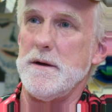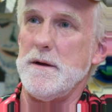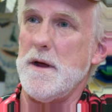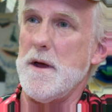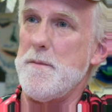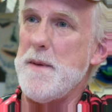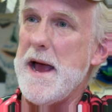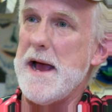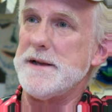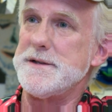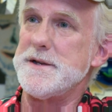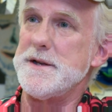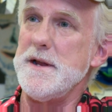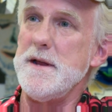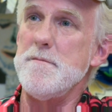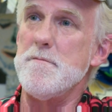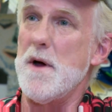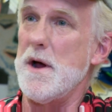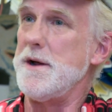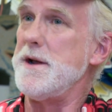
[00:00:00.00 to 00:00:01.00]

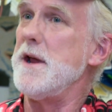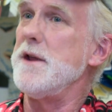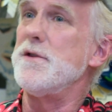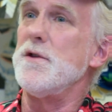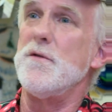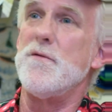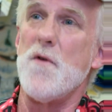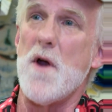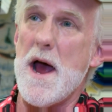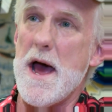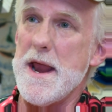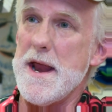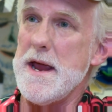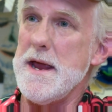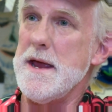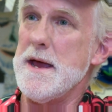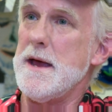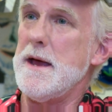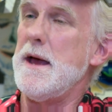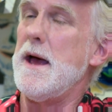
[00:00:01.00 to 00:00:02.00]
capacity Monday through
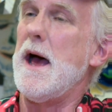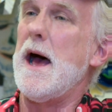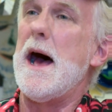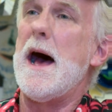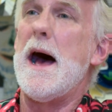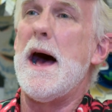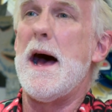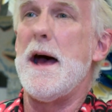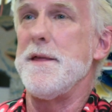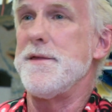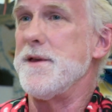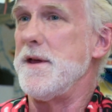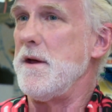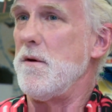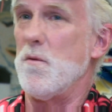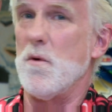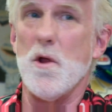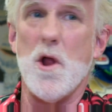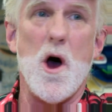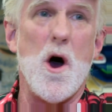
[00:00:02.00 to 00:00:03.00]
Friday, I
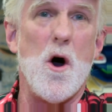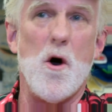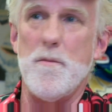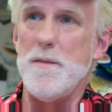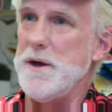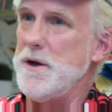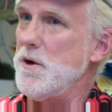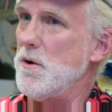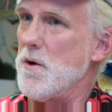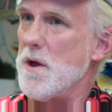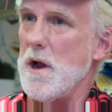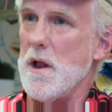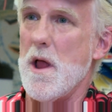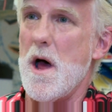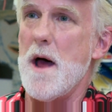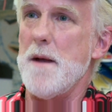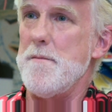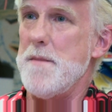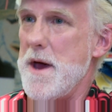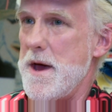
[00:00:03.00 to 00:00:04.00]
think we'll all be doing a
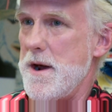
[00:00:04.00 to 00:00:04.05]
lot